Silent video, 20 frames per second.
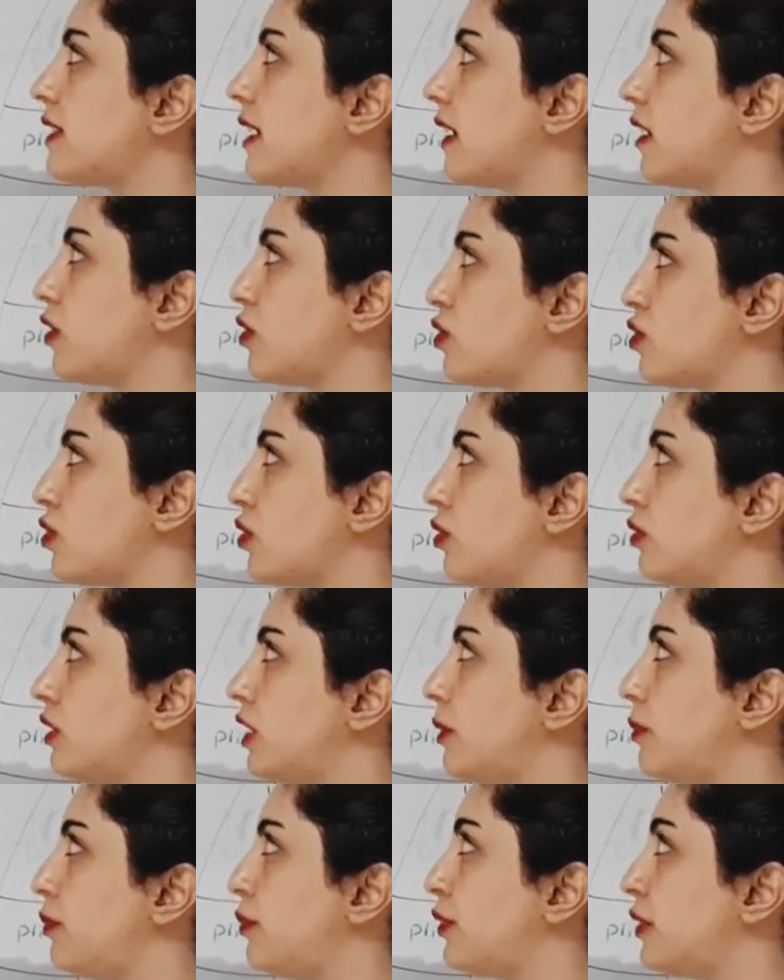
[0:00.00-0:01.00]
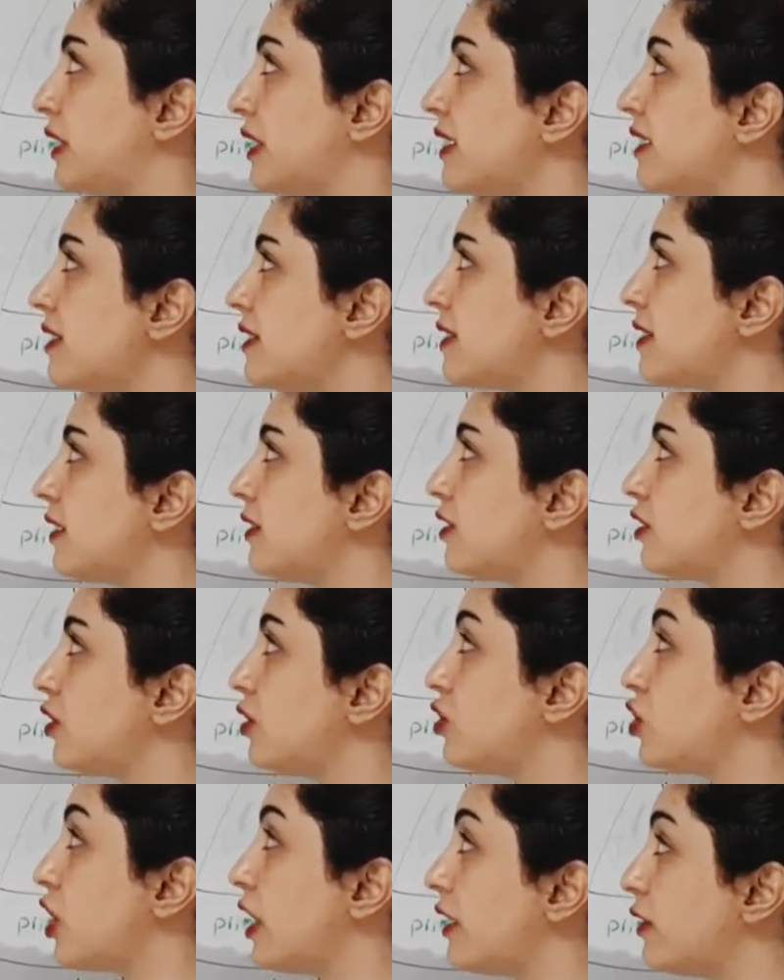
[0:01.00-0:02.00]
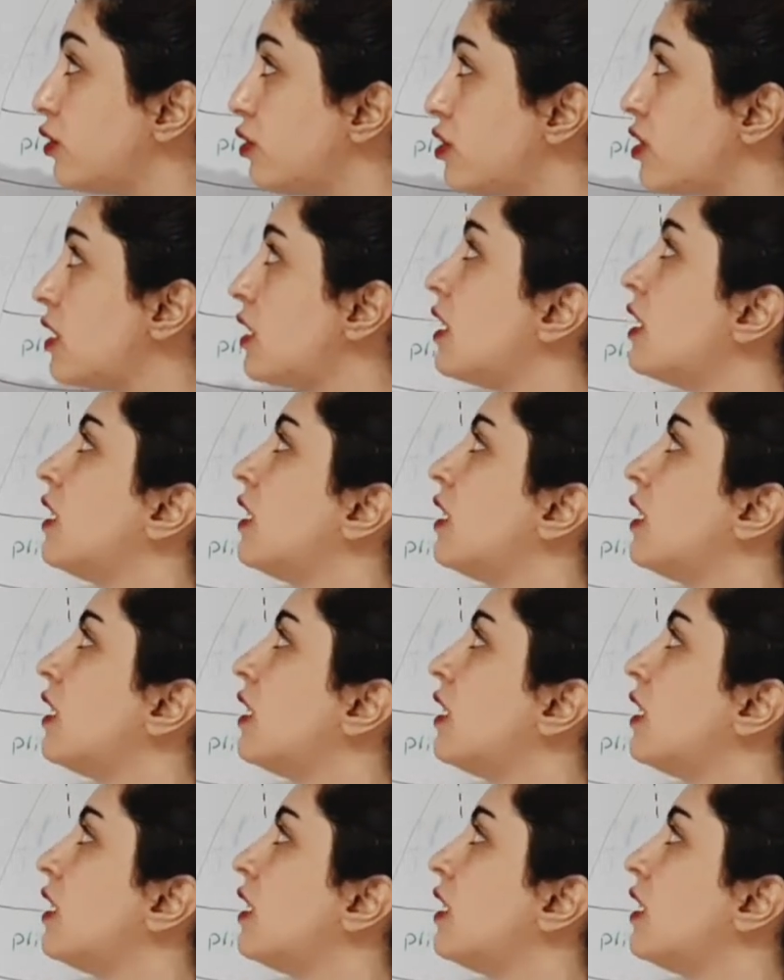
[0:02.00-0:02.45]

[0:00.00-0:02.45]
and also the precentral gyrus,